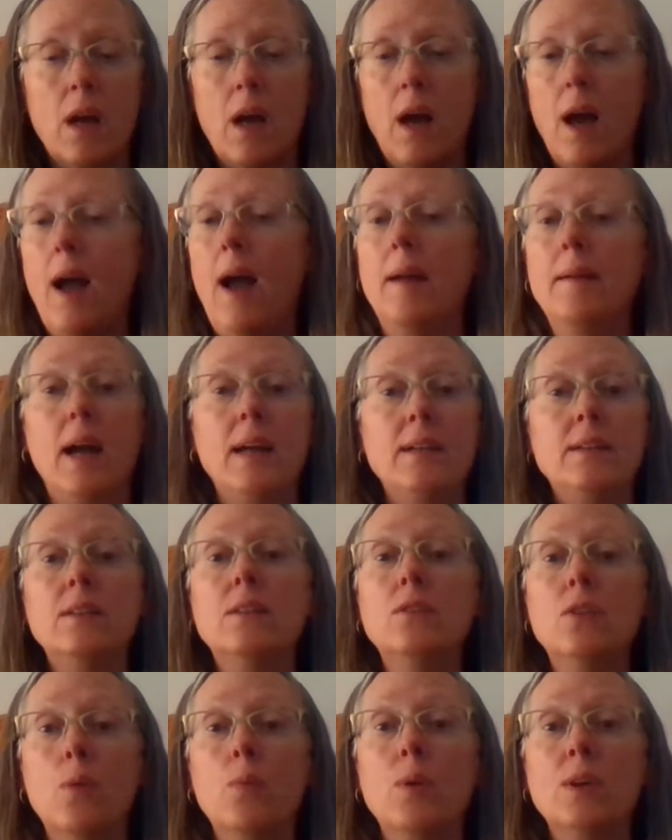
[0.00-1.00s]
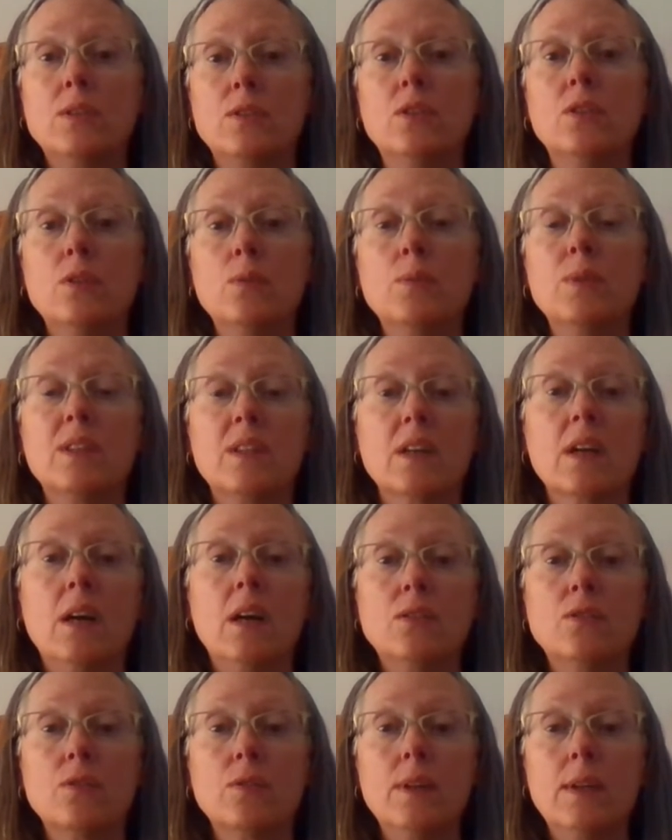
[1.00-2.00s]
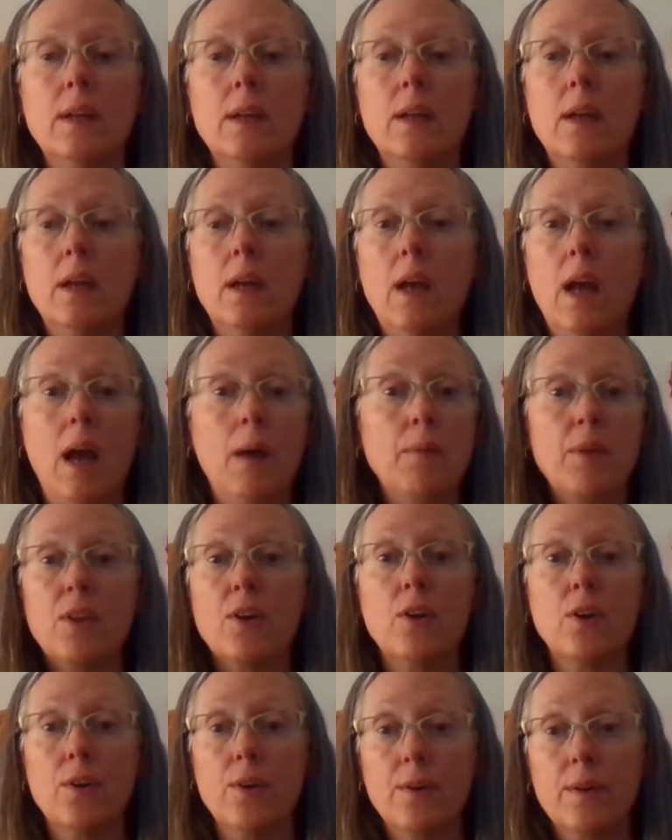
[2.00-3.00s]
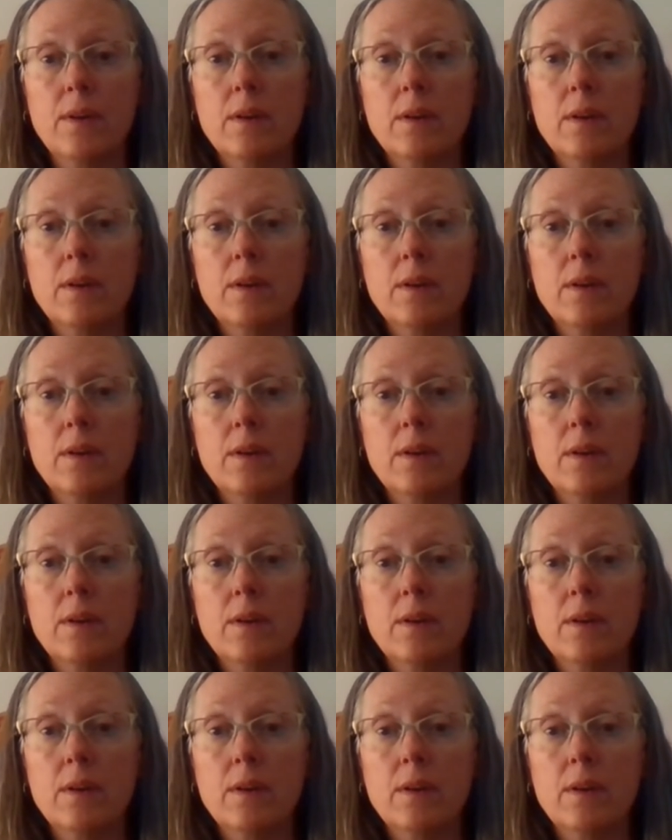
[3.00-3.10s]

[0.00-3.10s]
I didn't know what to do with the country and with her.